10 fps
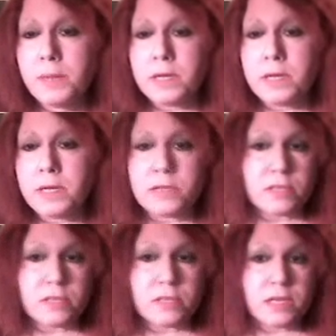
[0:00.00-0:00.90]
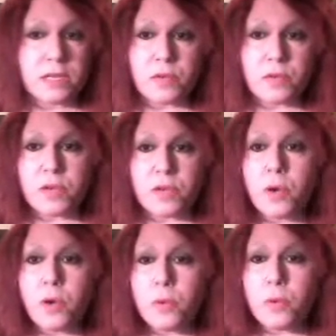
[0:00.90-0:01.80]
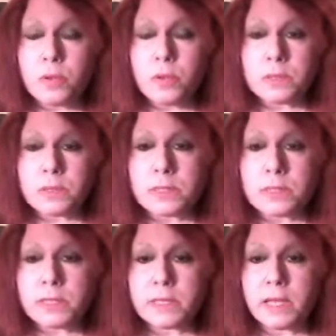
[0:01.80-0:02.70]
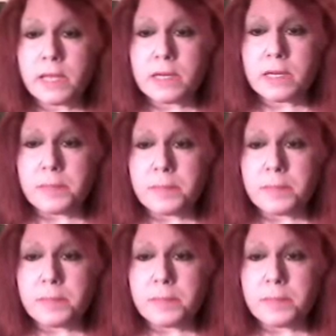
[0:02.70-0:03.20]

because they don't know that